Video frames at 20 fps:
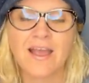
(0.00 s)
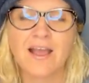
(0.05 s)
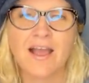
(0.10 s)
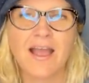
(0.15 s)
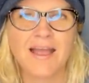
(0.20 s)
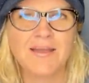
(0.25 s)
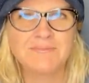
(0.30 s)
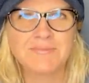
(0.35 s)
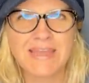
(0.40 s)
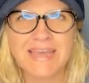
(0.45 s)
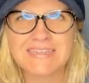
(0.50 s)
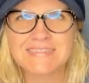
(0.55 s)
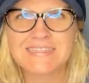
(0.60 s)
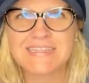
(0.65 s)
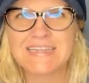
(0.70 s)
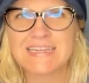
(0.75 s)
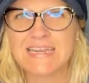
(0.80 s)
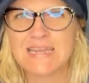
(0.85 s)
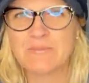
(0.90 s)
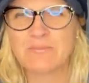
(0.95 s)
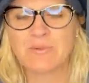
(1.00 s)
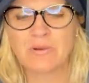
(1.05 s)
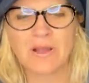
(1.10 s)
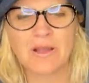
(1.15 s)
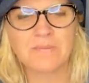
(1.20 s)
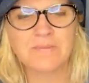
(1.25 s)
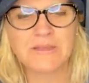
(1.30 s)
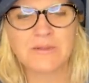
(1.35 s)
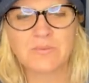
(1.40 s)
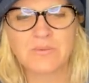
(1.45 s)
I'm guessing he
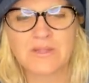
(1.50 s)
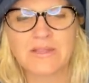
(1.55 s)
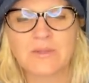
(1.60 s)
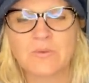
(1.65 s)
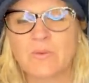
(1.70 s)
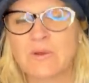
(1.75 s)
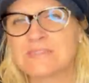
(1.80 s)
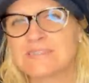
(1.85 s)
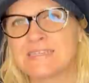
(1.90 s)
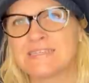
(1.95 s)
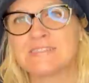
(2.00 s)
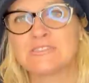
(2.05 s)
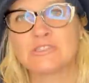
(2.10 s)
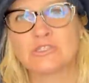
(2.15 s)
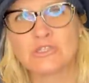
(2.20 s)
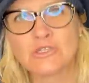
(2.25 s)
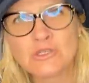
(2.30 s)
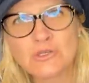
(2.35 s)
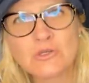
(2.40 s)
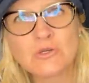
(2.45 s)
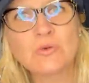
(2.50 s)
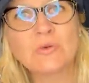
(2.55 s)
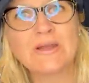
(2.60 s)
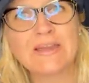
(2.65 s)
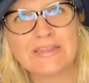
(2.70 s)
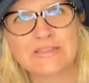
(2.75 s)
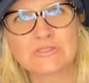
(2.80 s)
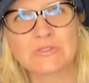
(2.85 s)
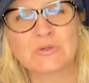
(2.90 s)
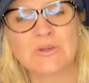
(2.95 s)
probably really wasn't too
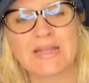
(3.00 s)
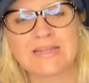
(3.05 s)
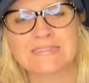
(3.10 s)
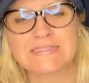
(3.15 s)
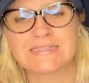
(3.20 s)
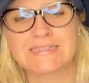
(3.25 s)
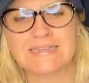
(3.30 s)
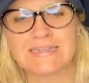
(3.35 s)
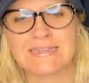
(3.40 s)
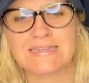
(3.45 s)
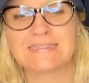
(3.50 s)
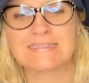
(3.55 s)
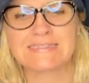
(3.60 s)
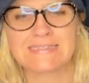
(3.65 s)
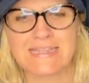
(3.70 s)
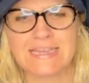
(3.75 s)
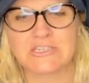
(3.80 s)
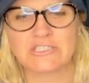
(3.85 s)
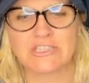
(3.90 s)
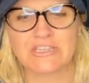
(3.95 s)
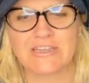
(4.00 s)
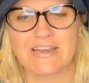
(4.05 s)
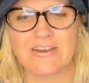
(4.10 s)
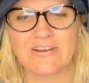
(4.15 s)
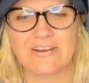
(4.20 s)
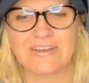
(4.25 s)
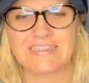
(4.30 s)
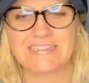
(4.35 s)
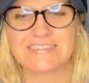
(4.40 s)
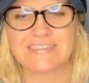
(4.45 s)
interested in
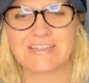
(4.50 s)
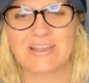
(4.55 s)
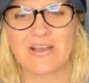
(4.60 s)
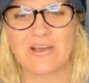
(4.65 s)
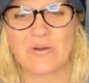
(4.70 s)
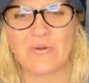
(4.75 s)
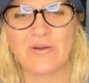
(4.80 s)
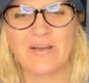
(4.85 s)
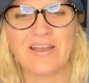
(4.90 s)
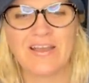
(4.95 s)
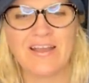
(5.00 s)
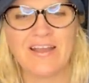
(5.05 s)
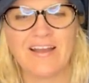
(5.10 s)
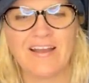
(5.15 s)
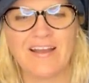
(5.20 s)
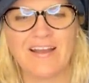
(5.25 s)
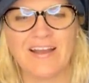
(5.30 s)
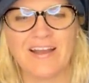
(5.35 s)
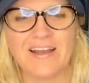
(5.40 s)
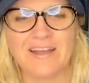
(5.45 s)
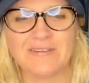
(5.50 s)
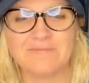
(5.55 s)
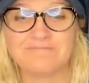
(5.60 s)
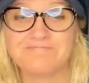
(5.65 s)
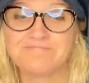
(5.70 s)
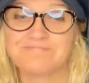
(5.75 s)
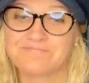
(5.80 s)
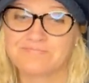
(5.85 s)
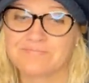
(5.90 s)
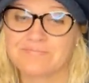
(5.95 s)
stationery. So
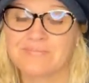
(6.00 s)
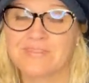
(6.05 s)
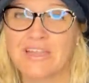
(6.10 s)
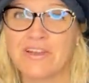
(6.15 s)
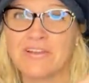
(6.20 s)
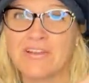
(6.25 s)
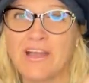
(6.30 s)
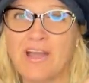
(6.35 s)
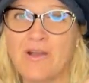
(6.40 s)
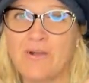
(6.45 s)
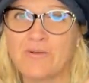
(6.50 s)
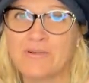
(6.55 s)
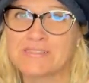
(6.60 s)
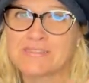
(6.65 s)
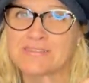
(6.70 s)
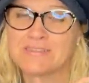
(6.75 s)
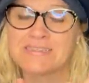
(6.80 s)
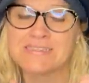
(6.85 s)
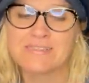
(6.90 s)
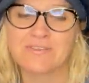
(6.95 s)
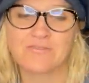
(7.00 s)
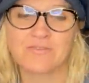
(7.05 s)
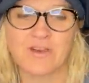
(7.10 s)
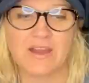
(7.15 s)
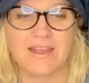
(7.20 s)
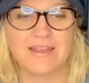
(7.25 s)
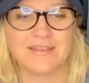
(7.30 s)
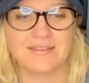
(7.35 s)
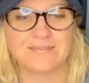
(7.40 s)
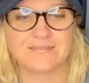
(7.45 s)
um, there you go. It's Lisa
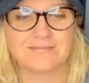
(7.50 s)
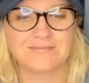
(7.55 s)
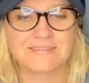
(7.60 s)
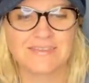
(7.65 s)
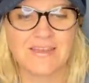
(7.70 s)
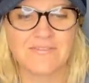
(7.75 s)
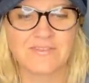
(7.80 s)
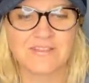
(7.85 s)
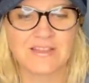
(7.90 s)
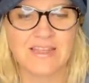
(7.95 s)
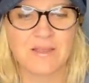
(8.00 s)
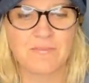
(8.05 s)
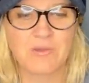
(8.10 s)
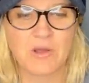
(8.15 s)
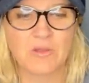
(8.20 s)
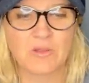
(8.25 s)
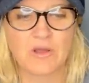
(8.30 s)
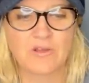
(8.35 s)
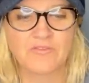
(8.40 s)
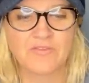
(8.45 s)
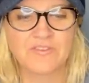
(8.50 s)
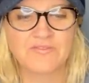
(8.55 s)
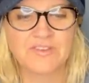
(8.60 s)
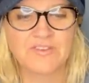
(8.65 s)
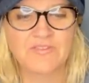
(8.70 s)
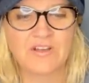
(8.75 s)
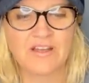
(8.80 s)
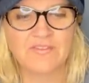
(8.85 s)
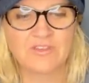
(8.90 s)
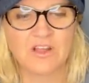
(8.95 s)
Frank. Definitely a bolo.
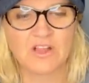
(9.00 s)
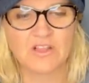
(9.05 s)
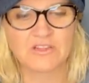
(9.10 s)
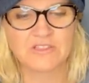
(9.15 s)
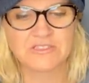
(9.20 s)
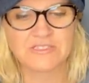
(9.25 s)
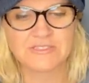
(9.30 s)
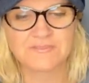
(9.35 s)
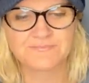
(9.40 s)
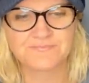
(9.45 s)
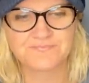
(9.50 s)
fifty-five dollars.